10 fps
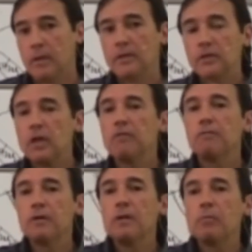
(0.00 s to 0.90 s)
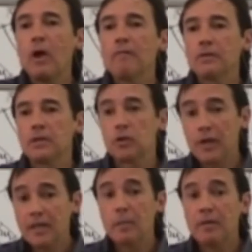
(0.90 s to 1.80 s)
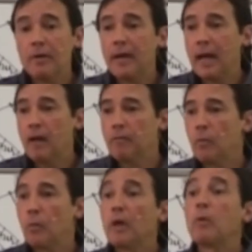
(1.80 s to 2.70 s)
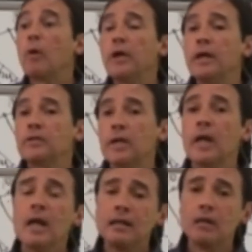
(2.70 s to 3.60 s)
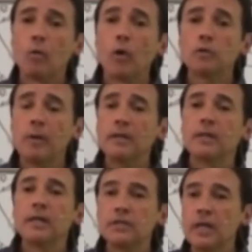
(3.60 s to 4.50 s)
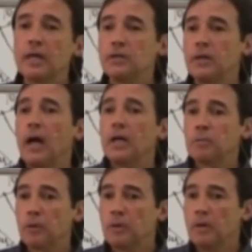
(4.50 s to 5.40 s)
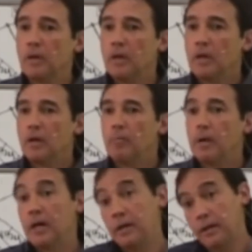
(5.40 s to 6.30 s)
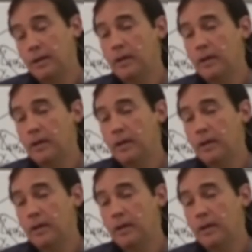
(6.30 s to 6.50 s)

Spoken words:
It's a self-fulfilling prophecy, so you have to be very careful where you get sick. The worst place to get sick is in a hospital. But,